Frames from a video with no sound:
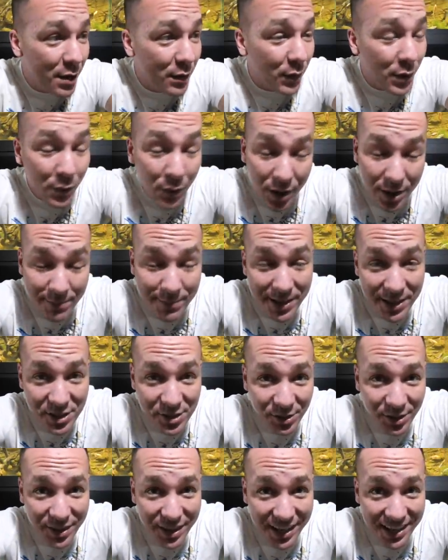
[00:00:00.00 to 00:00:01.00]
we want to make
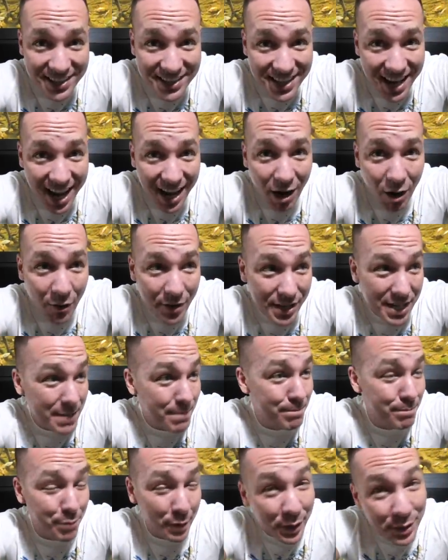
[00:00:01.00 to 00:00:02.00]
sure that it's not going to
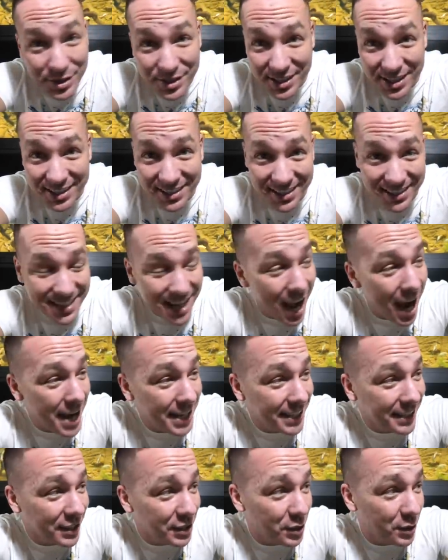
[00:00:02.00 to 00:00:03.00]
burst into
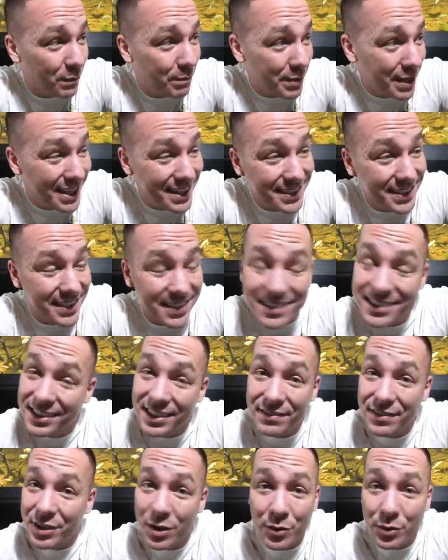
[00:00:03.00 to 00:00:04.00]
tiny little pieces. And
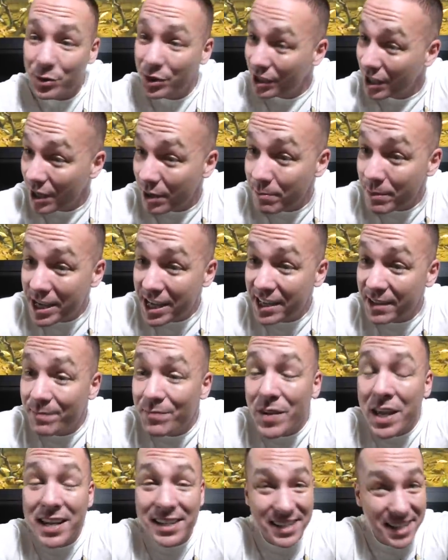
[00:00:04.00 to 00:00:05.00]
if you don't know what I mean,
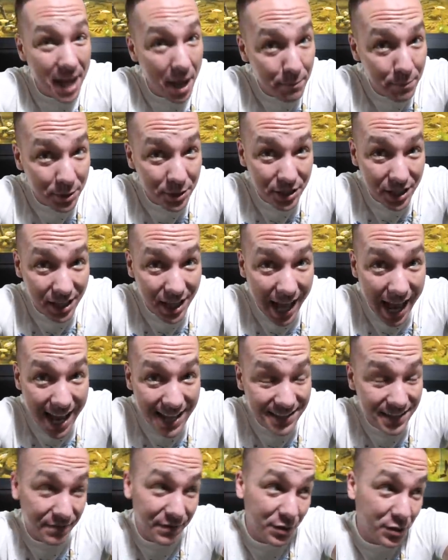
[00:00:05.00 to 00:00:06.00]
tempered
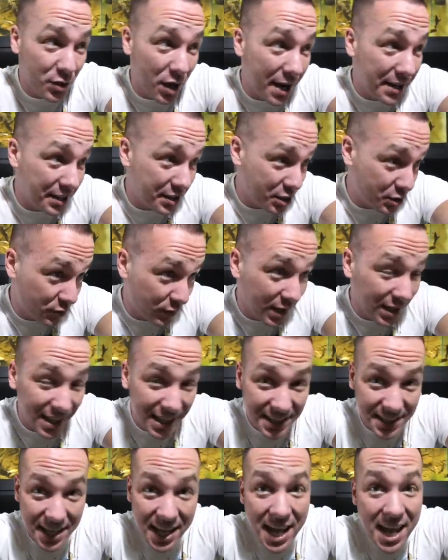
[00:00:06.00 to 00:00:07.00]
glass, if you try to drill
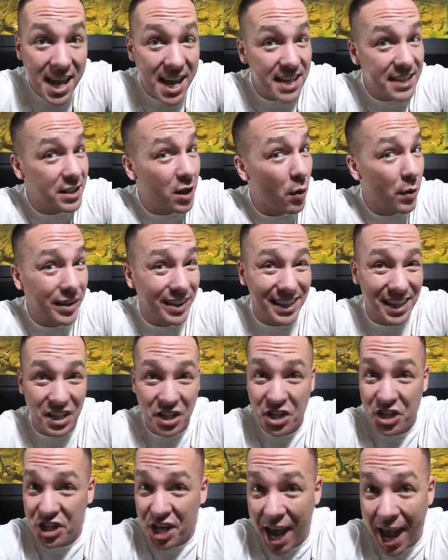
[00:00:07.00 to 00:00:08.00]
it, is going to
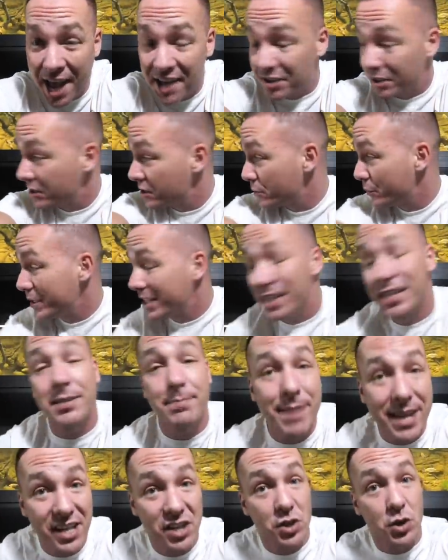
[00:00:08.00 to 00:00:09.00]
shatter. So we need to
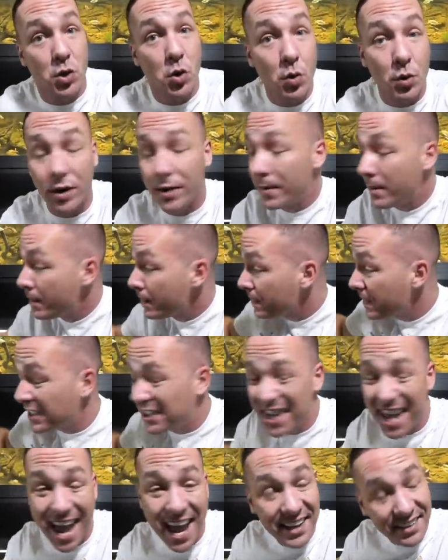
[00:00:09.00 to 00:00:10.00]
make sure the
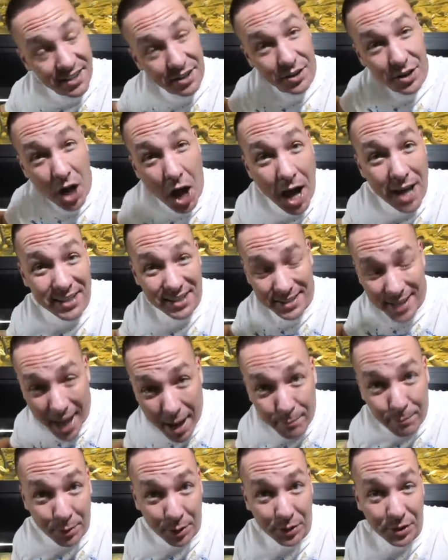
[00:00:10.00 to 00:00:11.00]
tanks are not
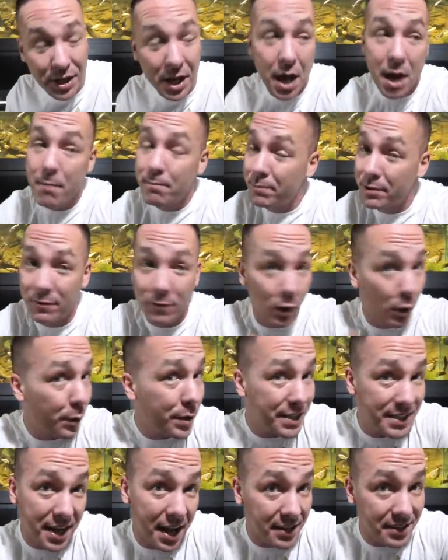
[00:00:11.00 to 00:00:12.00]
tempered before
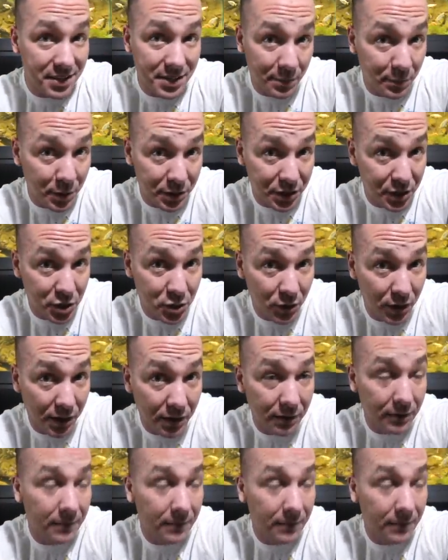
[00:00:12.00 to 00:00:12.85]
we touch them with the drill.